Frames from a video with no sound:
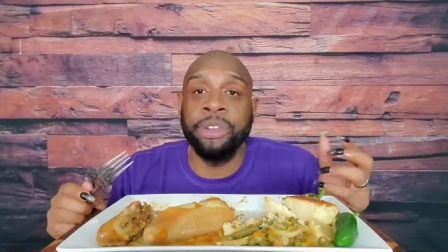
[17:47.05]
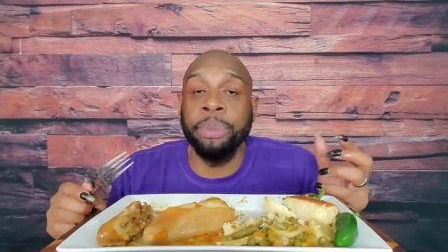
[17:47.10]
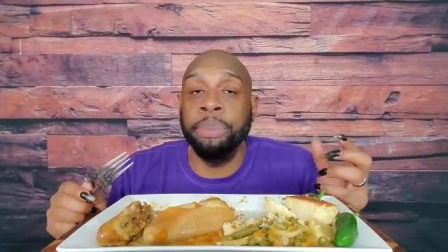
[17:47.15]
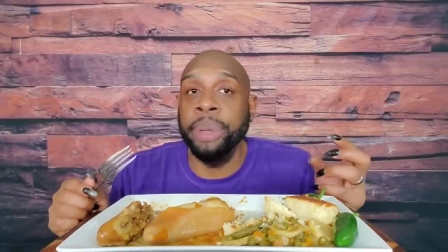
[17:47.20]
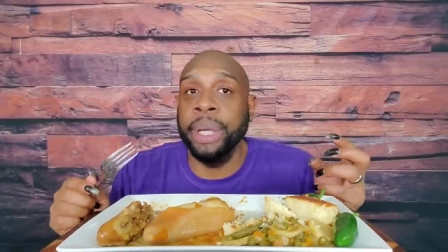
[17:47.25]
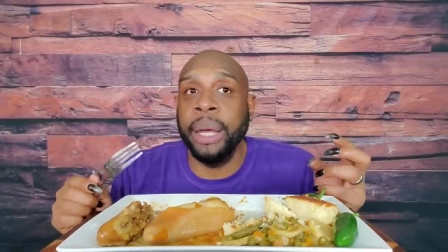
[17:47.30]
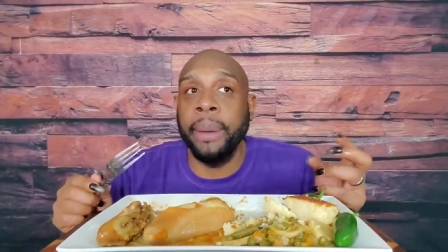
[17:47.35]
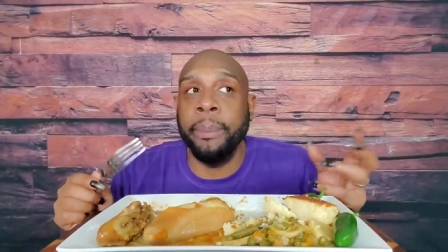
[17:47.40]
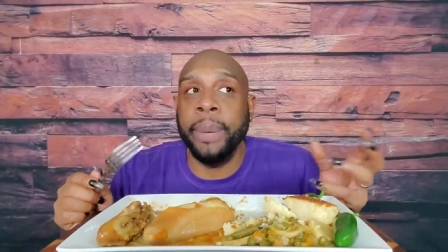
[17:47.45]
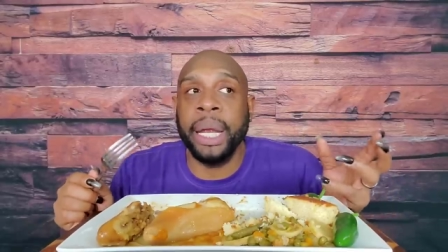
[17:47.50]
to
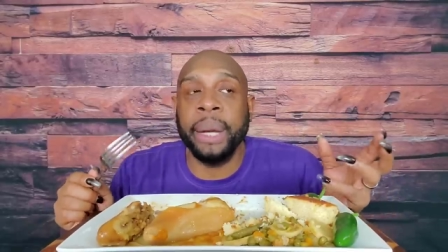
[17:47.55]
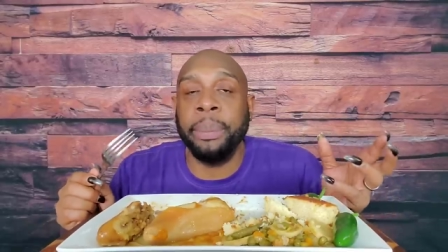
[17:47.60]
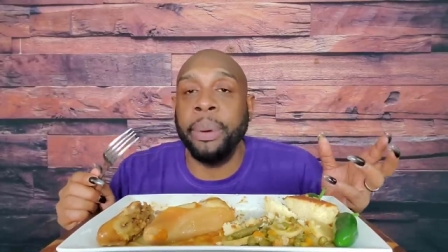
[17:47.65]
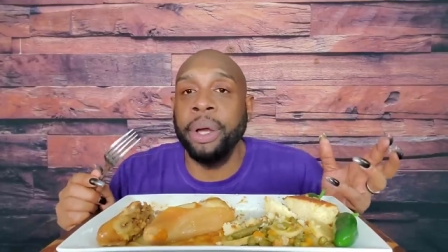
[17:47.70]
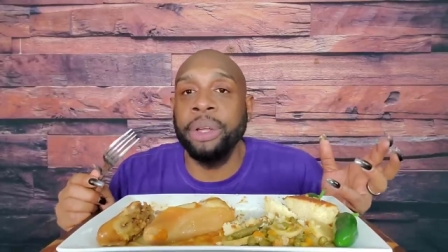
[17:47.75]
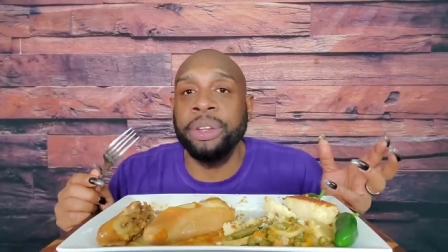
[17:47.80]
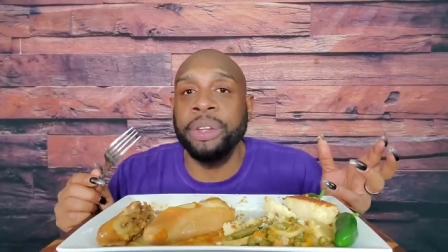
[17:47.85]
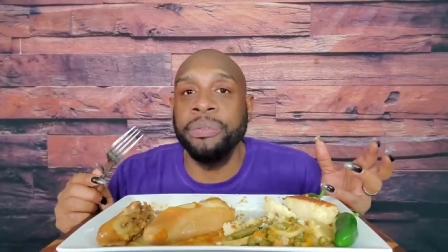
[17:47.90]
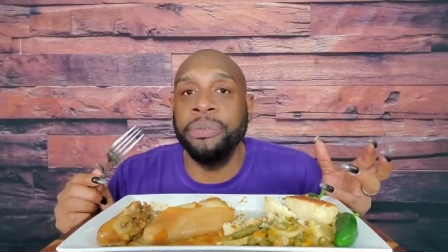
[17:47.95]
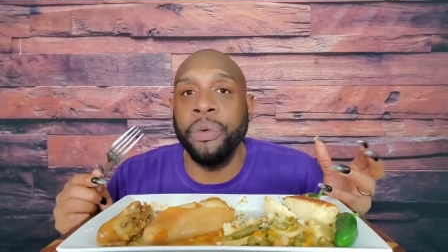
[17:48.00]
be a better
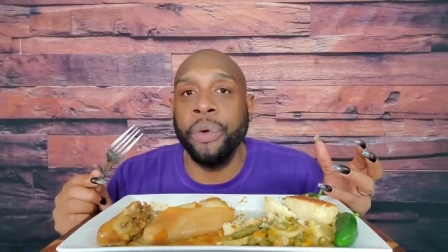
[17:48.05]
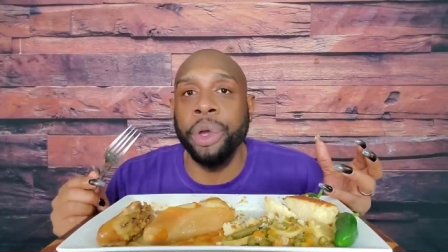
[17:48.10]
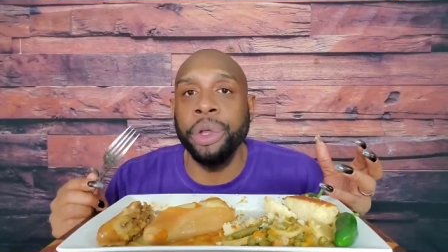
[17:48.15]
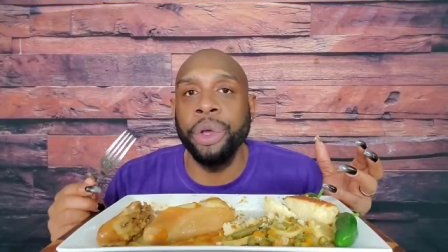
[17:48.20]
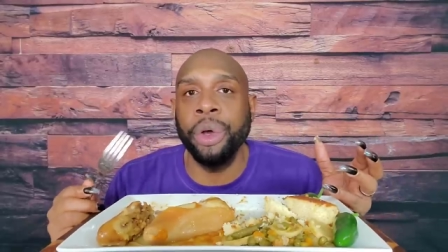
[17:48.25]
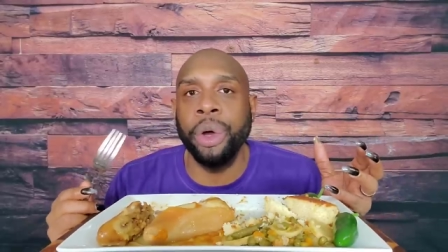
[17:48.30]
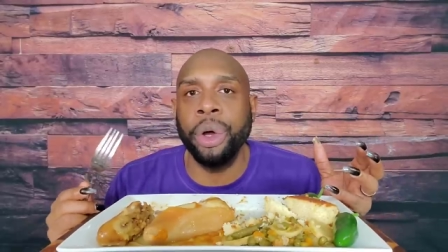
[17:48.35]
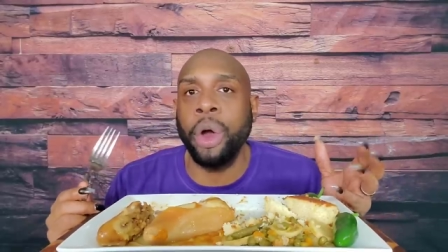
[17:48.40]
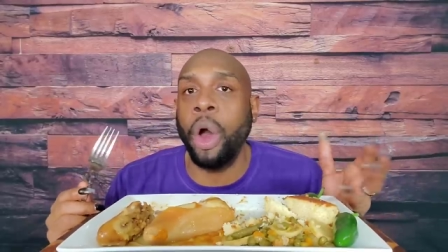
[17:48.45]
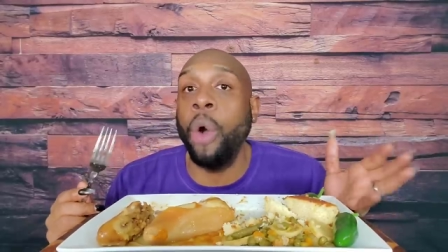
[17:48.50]
person for
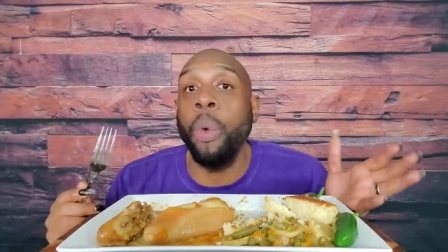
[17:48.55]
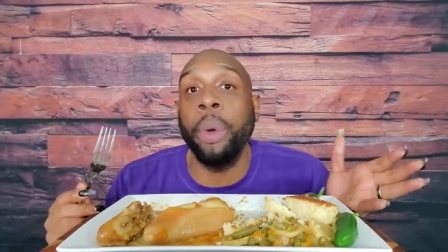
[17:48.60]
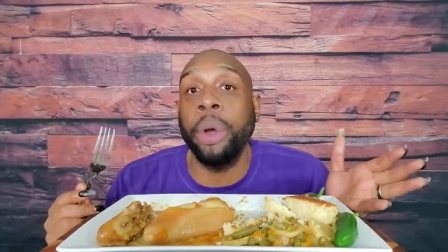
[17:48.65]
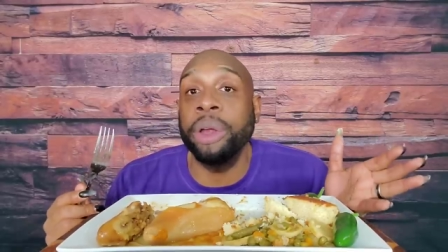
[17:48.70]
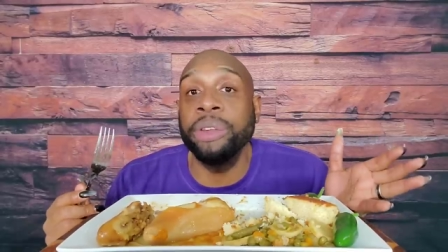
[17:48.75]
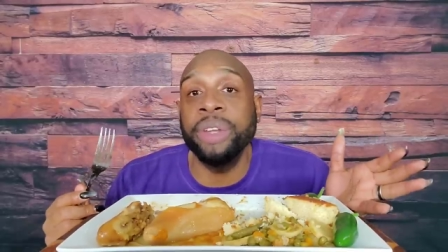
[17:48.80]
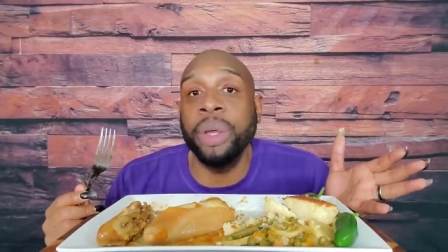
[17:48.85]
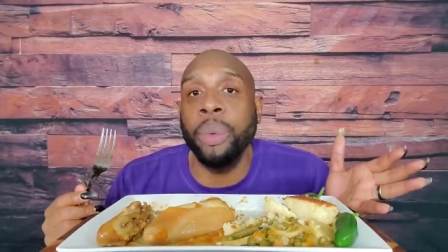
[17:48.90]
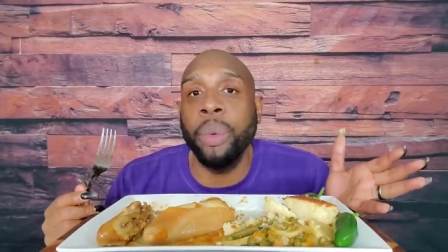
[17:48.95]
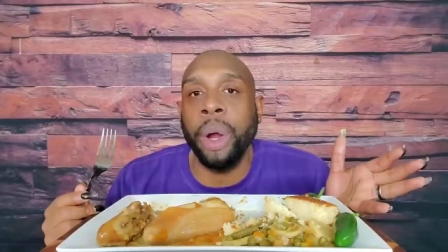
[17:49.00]
your
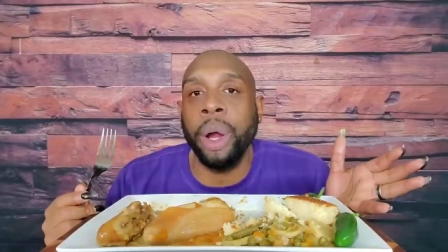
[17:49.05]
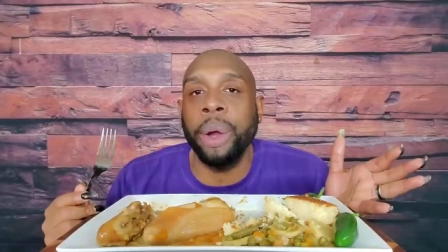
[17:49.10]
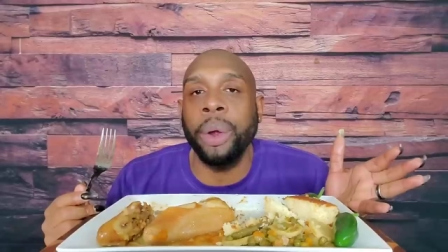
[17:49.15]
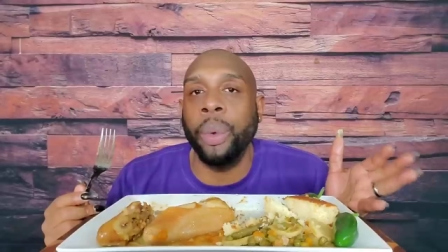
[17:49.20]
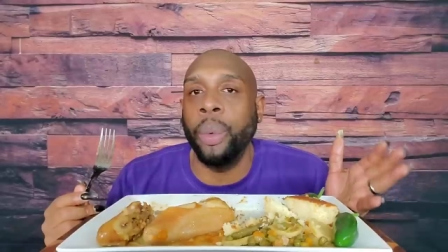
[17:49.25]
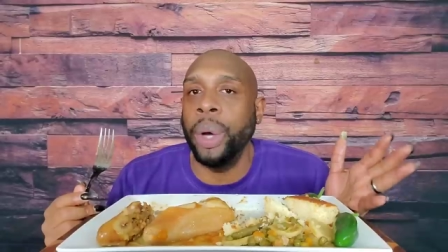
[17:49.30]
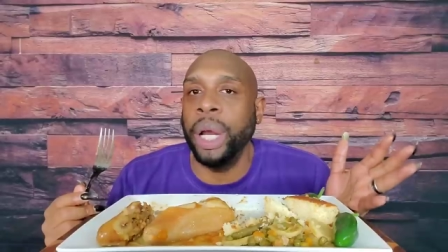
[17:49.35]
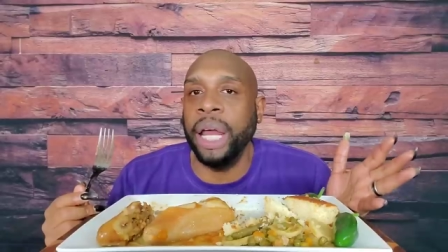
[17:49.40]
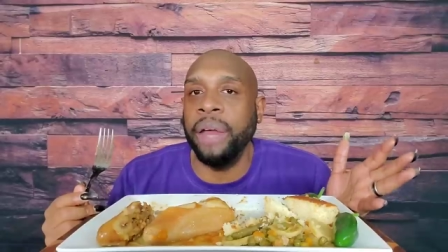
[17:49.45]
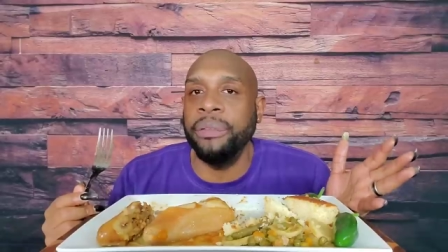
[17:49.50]
coworkers at
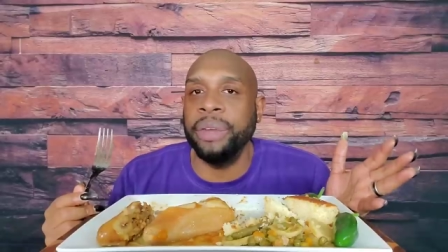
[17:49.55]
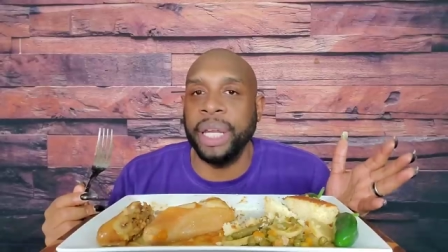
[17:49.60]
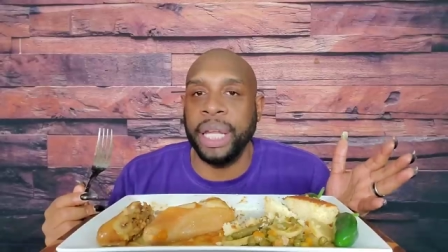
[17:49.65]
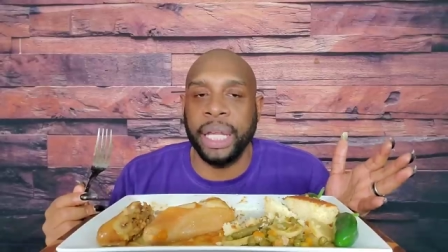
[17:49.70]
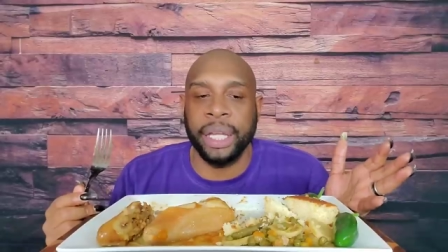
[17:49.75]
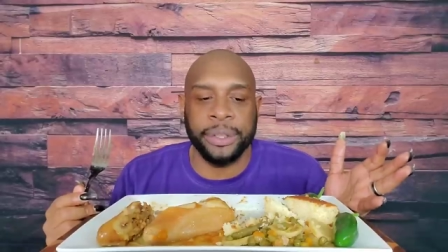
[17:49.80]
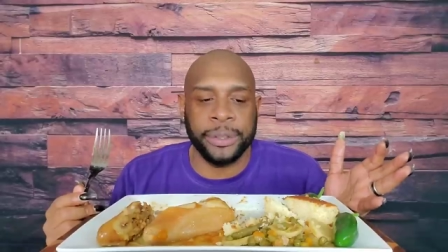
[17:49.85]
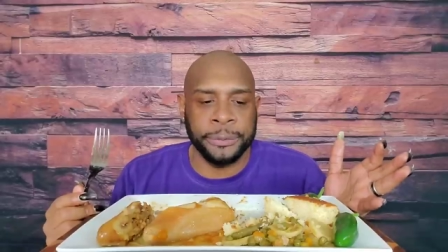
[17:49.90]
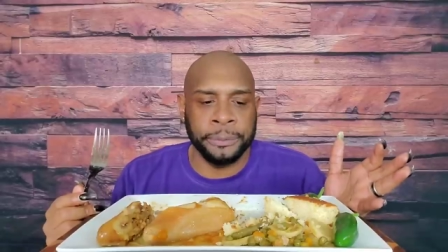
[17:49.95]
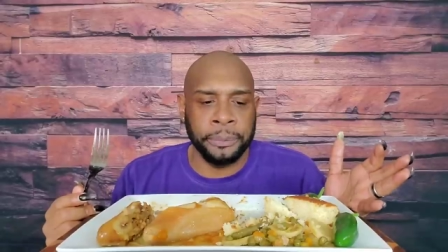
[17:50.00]
work, whatever it
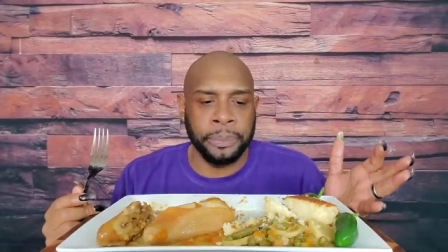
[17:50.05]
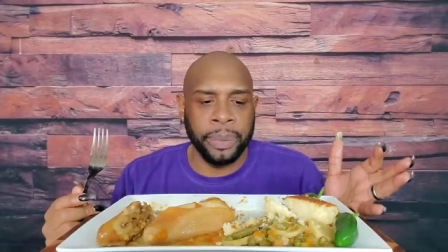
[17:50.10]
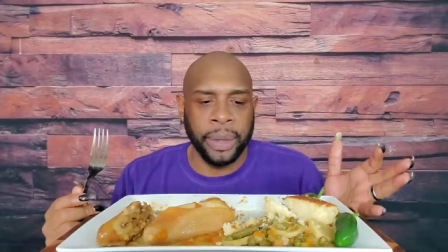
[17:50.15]
is.